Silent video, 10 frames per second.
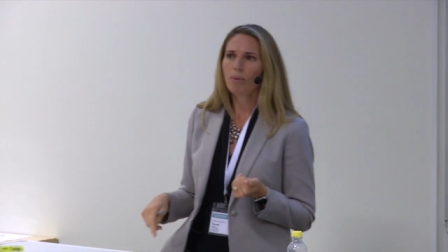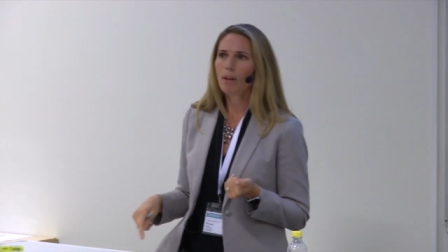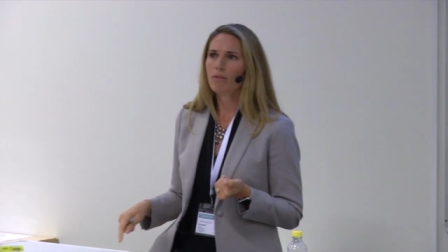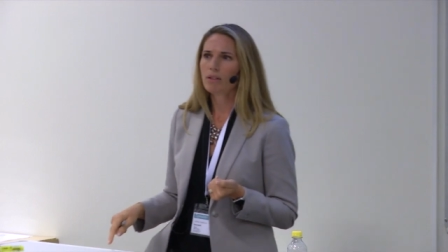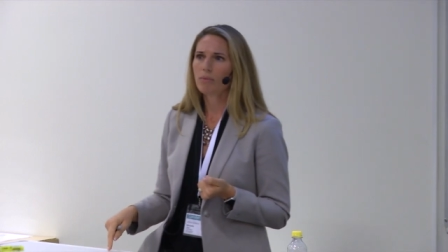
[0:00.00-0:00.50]
yeah
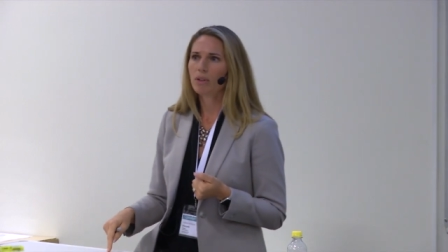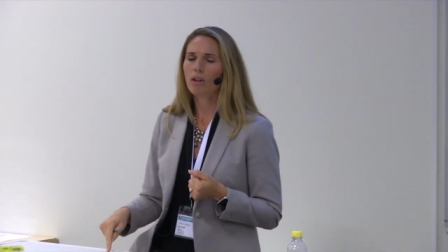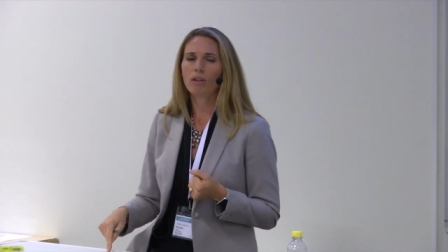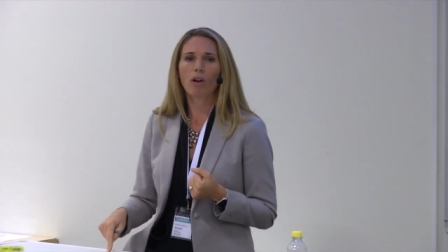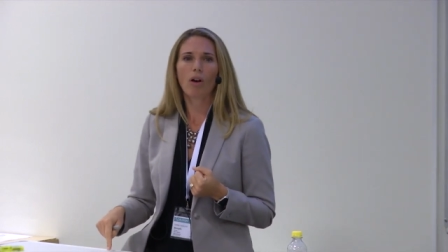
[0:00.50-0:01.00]
we have something
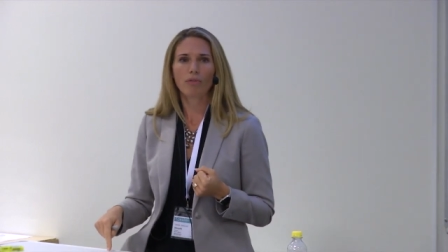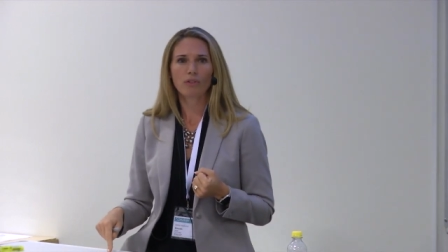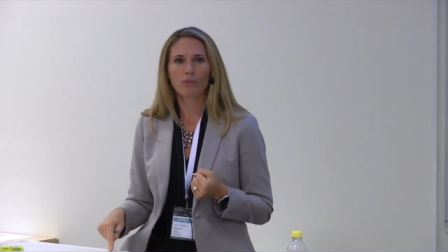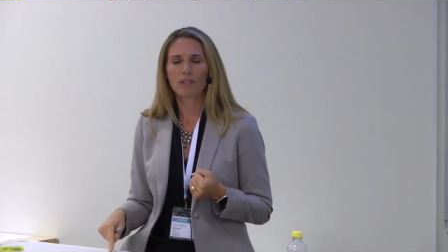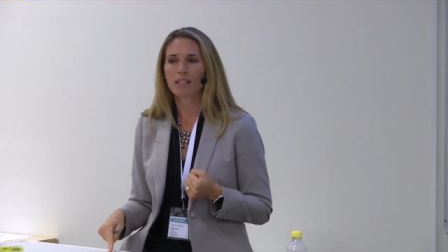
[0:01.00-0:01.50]
called
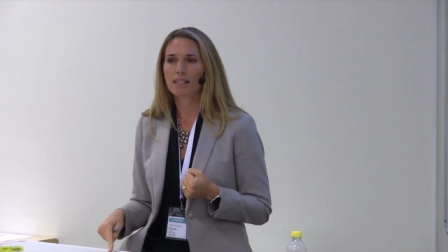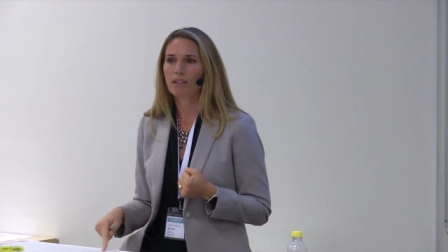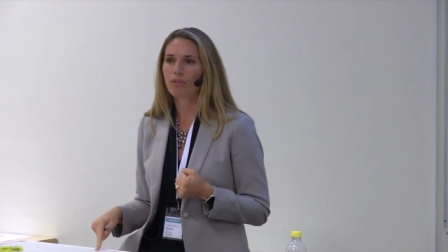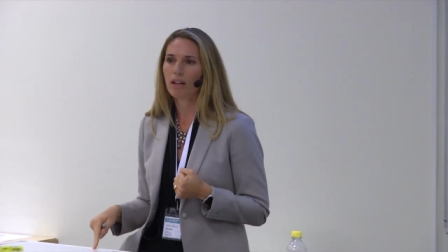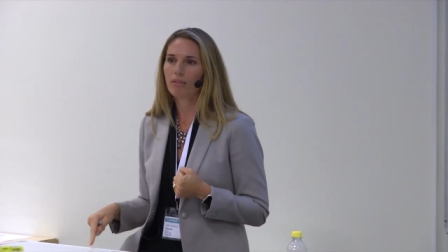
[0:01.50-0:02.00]
office
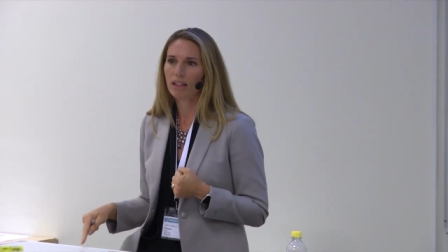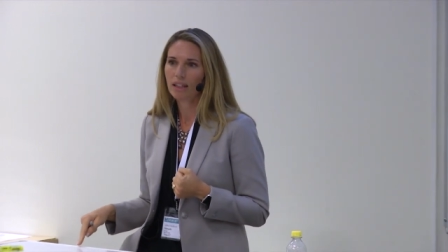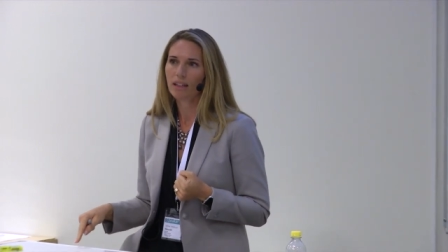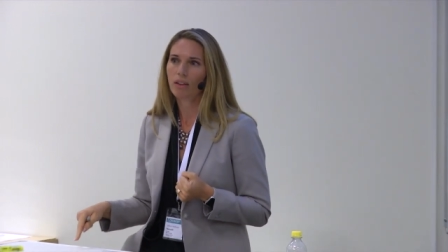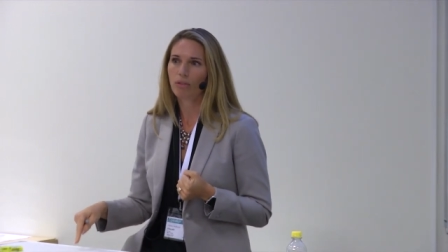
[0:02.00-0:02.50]
365
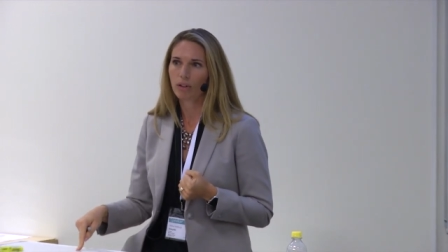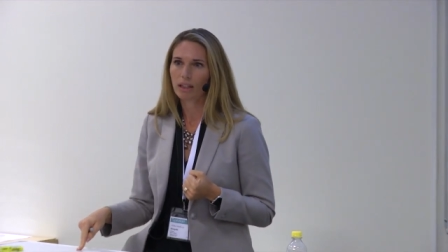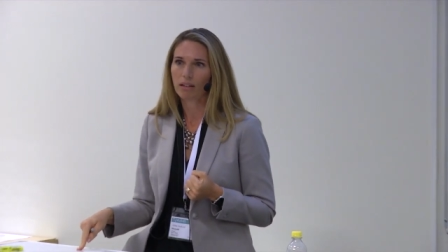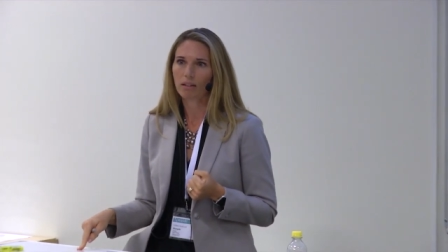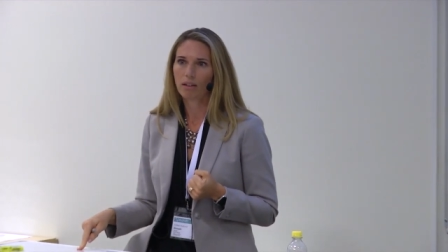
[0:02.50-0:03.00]

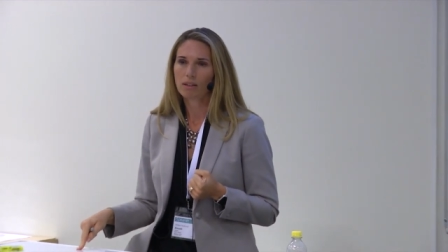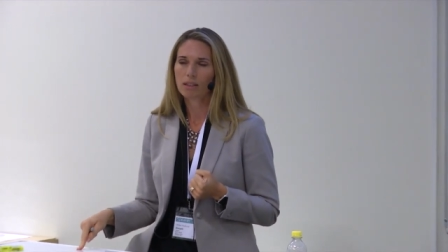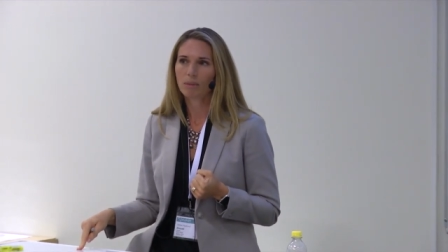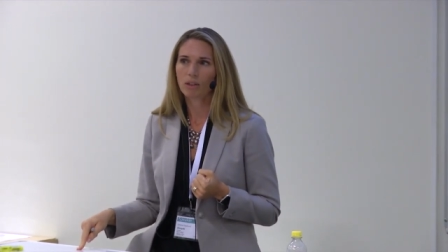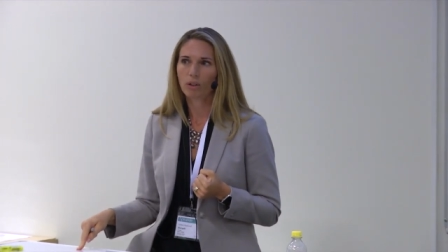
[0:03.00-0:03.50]
e3
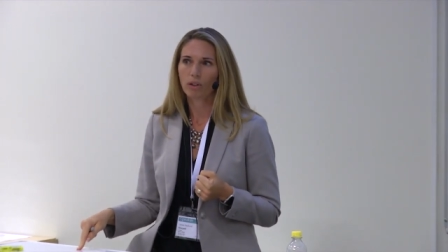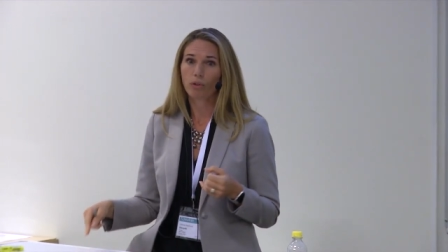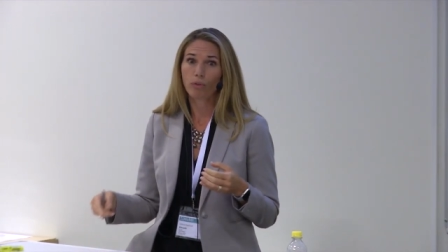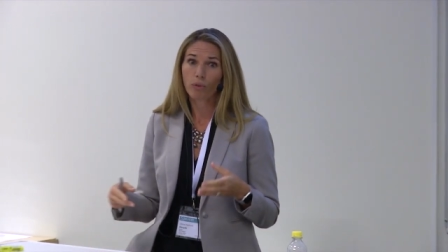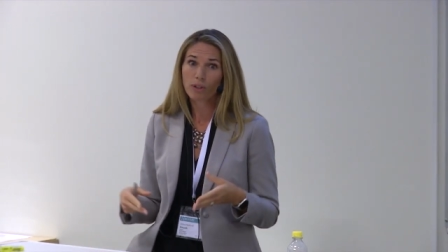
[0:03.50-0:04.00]
so I'm like, okay,
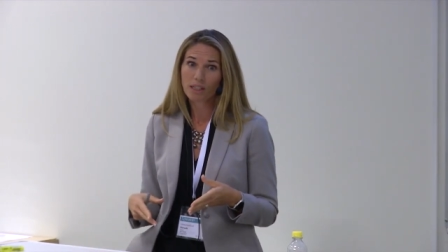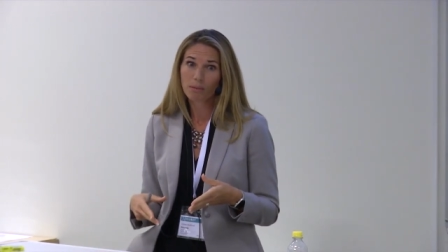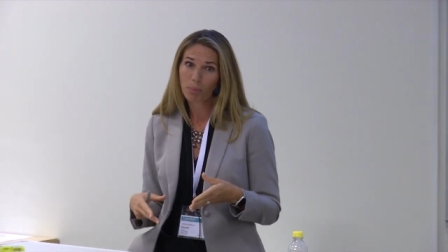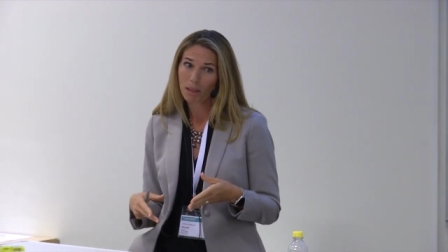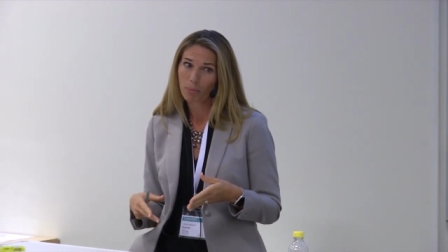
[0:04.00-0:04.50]
you're
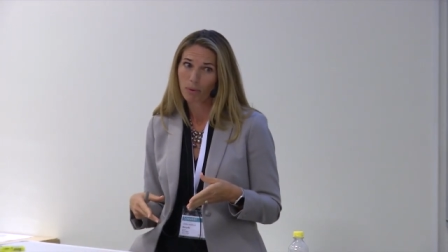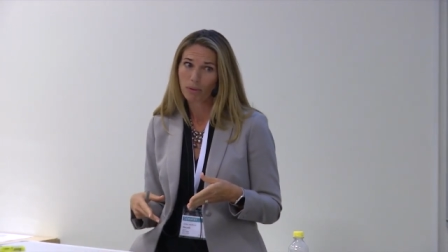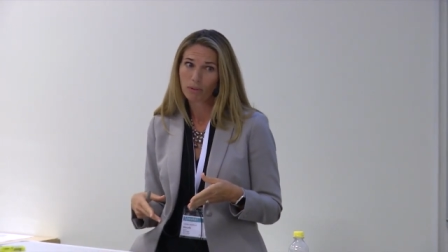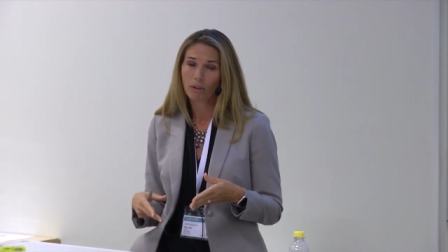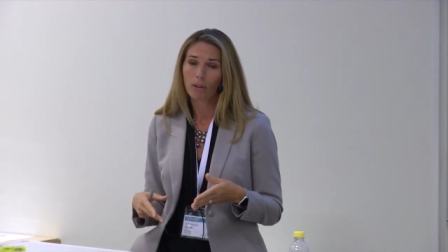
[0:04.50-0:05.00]
14
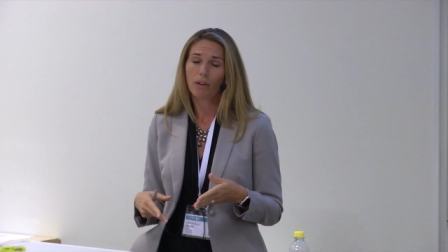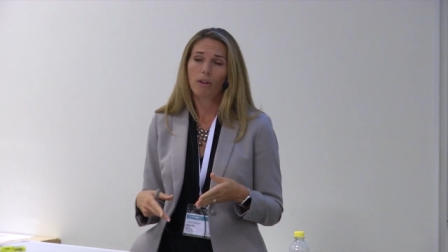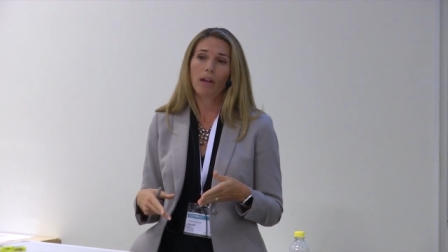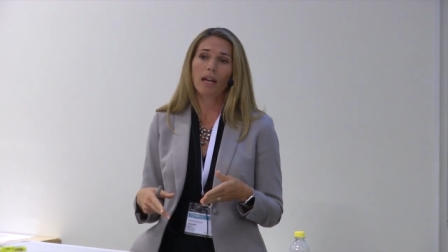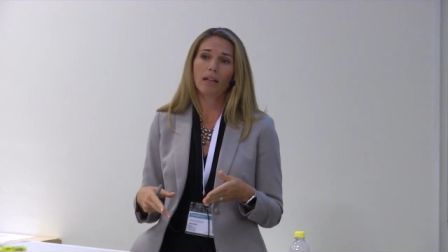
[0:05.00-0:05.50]
people
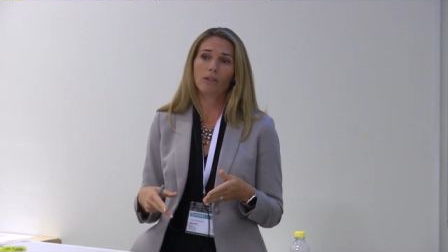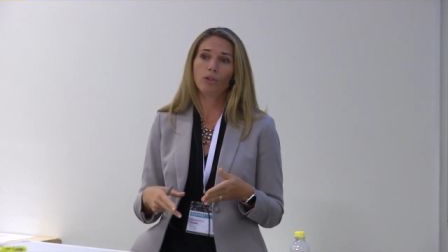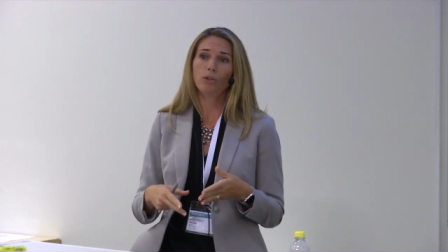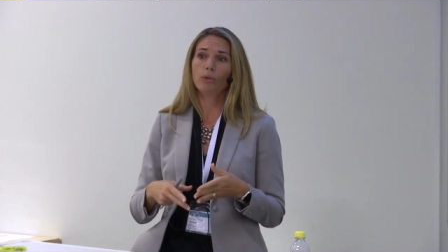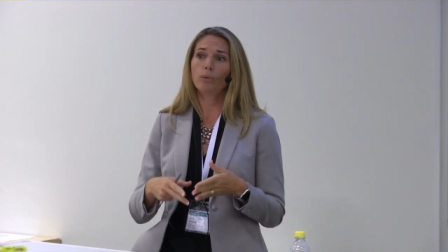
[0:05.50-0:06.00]
and
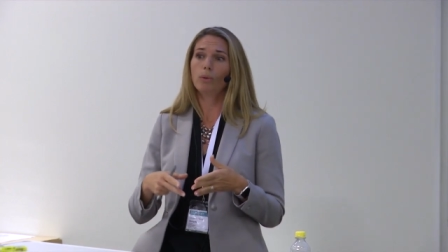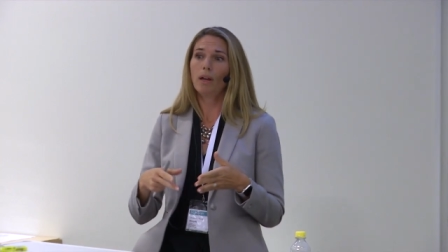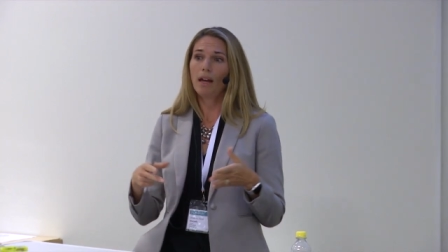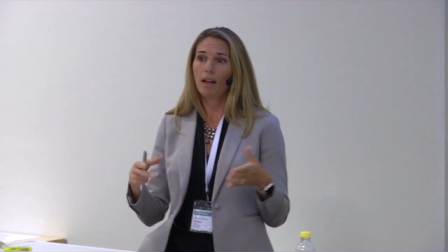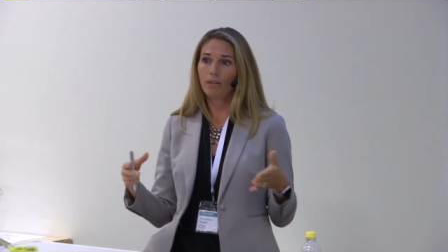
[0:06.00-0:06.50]
you
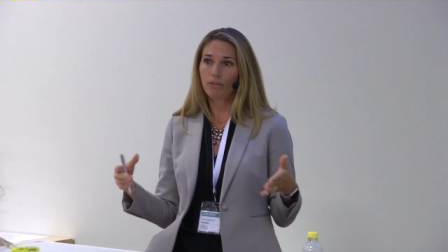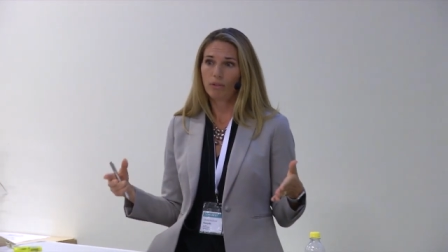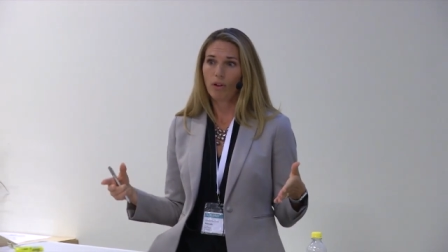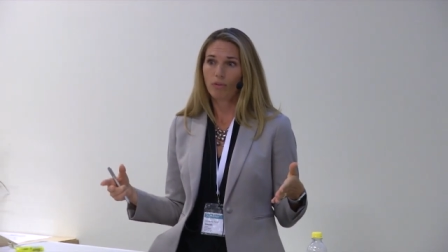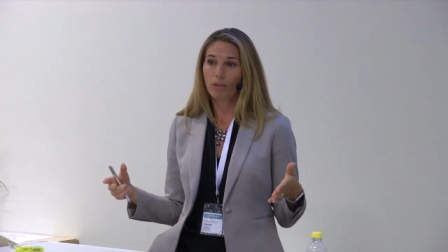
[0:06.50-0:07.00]
have
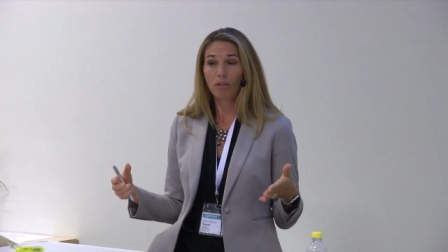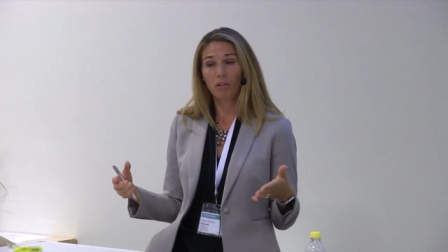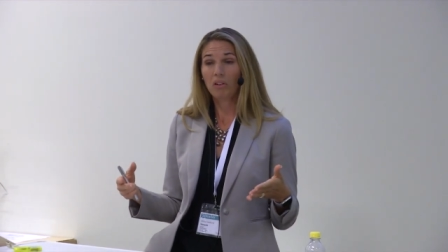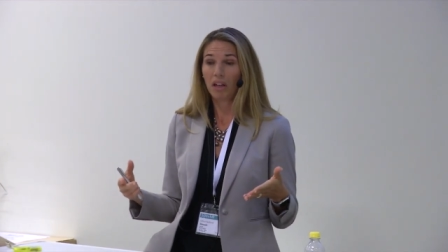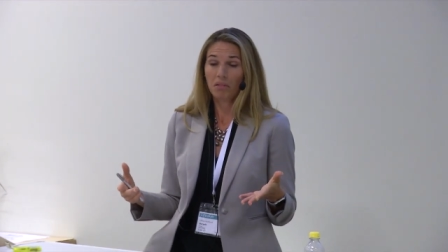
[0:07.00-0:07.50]
off oh,
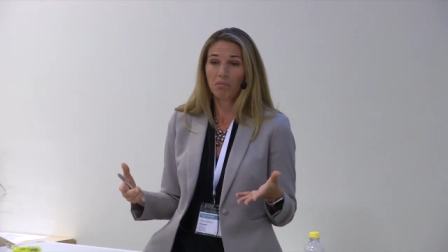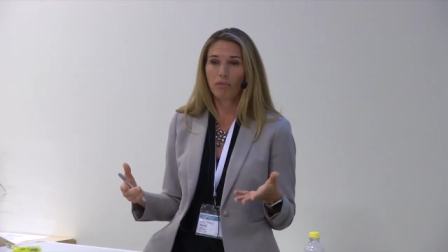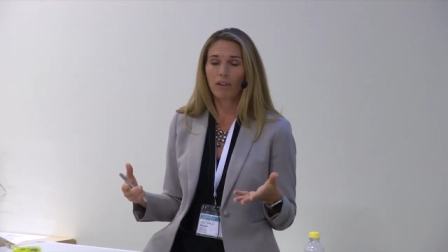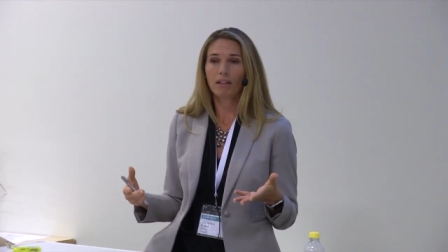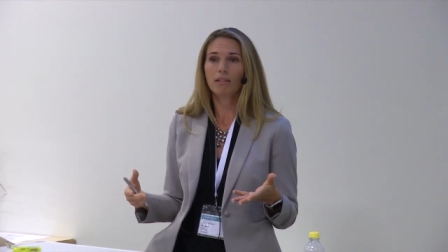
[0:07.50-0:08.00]
okay
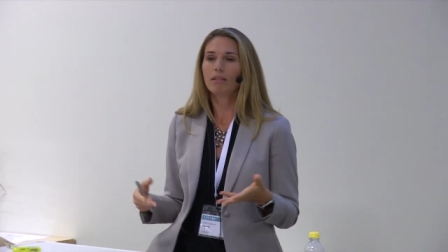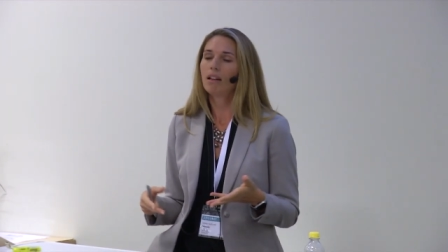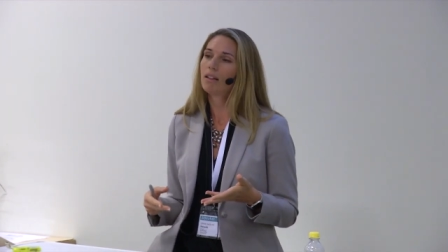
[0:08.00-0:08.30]
fine